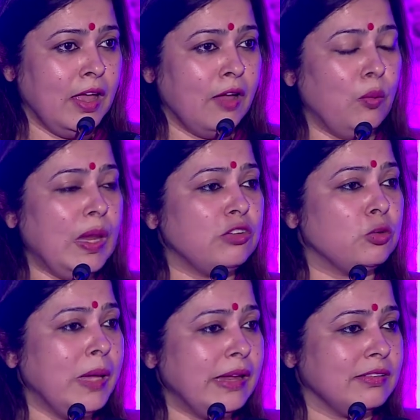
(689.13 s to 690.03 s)
We
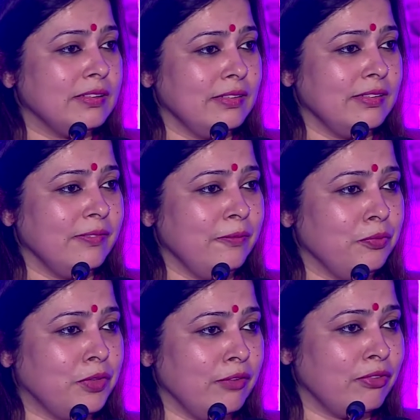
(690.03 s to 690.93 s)
tweaked
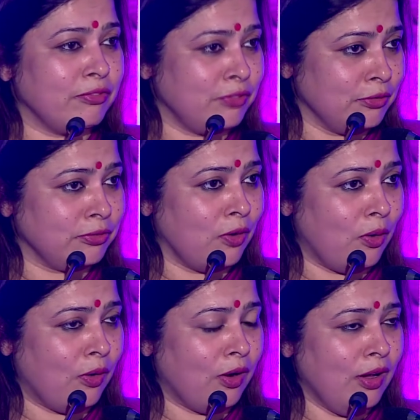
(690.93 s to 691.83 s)
354.